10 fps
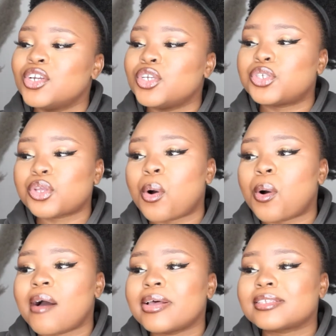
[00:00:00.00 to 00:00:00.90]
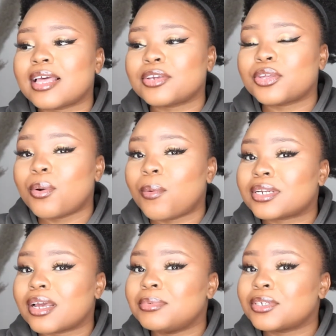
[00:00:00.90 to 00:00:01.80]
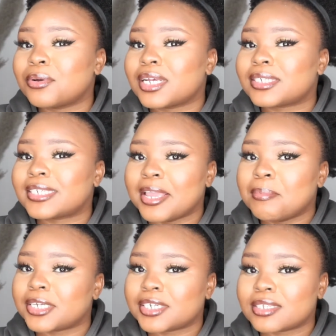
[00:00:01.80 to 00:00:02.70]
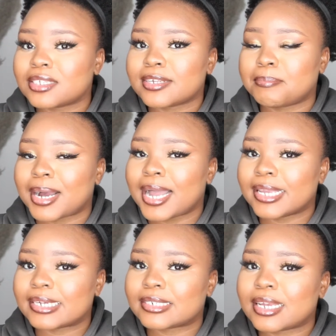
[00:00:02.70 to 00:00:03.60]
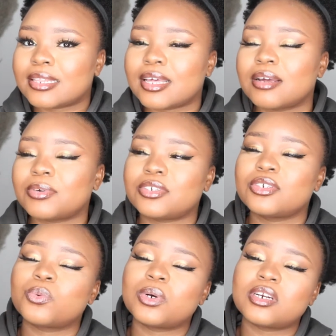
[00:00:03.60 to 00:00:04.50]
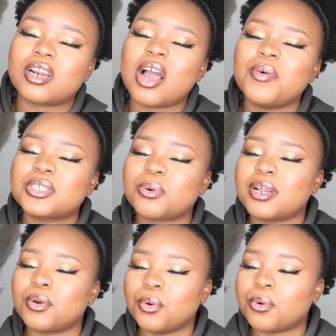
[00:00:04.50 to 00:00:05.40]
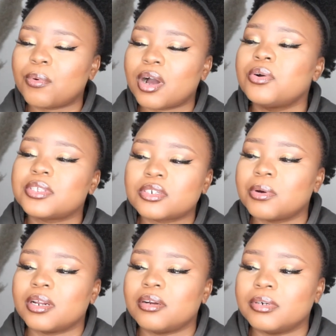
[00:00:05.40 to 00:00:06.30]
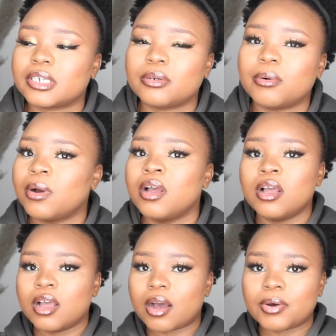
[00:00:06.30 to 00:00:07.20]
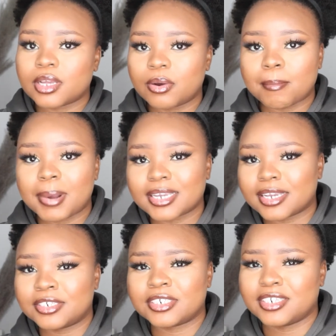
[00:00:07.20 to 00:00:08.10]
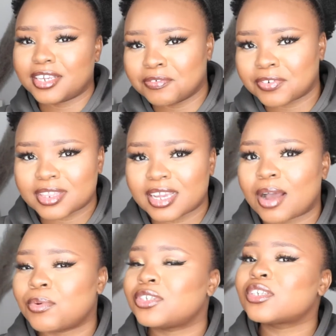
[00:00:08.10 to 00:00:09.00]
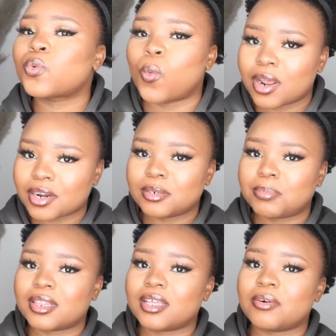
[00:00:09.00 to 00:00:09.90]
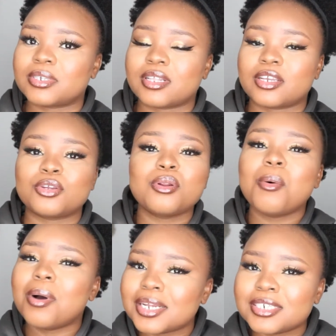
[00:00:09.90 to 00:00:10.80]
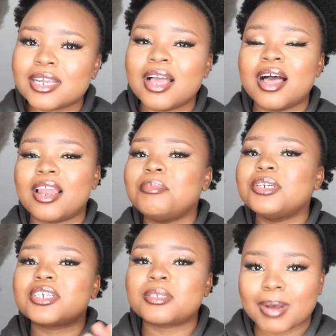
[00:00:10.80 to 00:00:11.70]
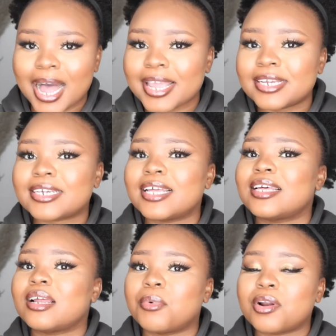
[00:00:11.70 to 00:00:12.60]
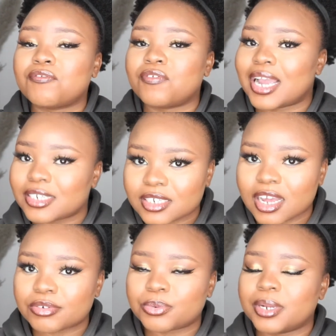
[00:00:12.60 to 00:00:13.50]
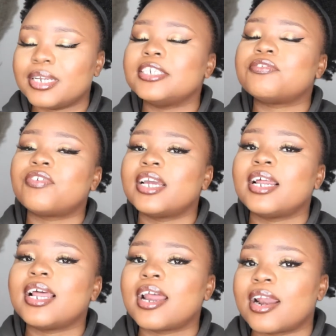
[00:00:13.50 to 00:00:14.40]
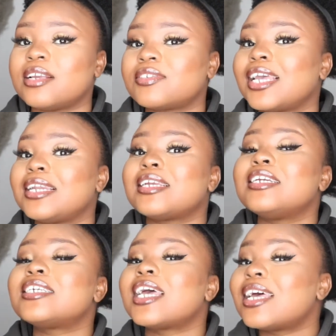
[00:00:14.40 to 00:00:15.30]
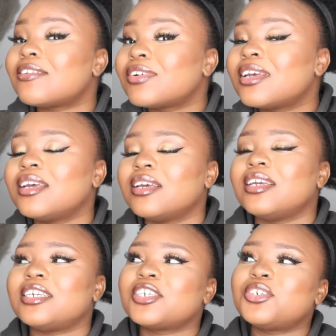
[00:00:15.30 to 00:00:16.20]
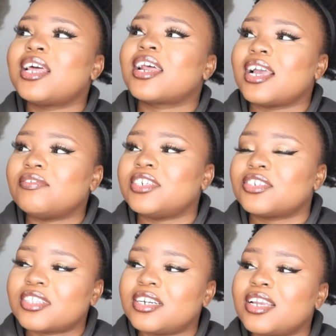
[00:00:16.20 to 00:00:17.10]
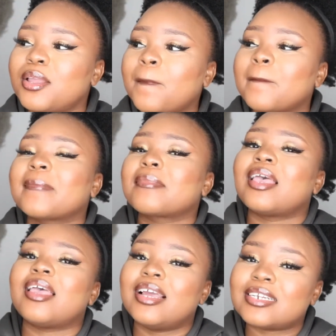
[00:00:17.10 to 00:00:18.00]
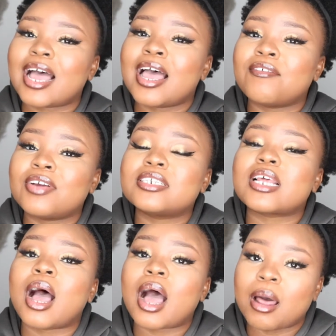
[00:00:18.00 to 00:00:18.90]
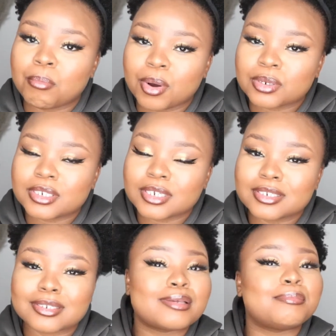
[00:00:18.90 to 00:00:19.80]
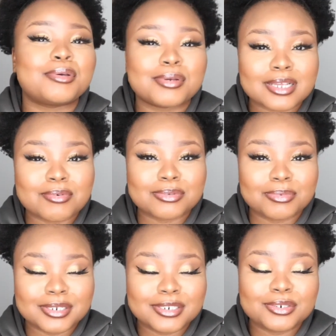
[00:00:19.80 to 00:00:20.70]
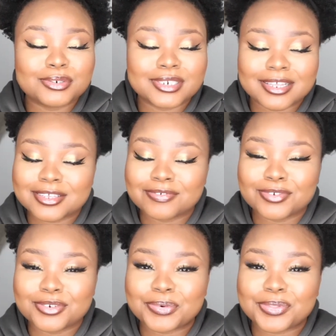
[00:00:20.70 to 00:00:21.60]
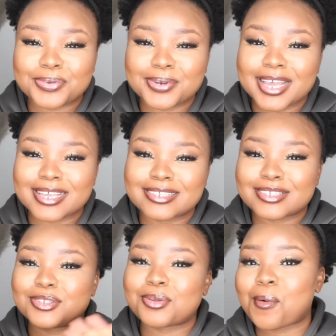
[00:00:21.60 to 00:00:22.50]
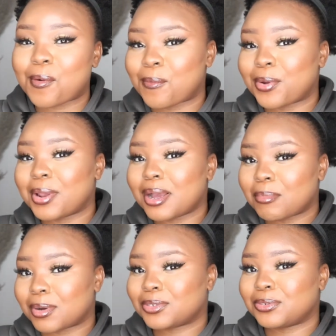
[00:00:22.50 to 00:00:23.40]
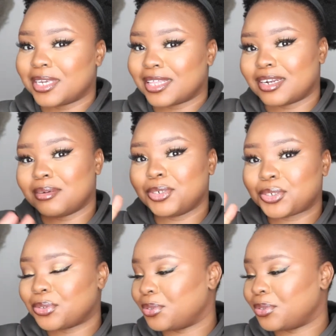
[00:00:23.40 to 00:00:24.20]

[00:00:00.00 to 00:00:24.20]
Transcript: So I was like, you know what, I'm just gonna take my chances and buy it. And then I was just wondering how it's gonna look, or how is it gonna look, how are they gonna package it and everything. I was just worried, but then I was like, you know what, let me just buy it, and then I'm gonna find it out when it finally arrives. And it actually arrived yesterday, and I haven't unboxed it because I was waiting to share this video with you guys. So we're gonna unbox together. Let me show you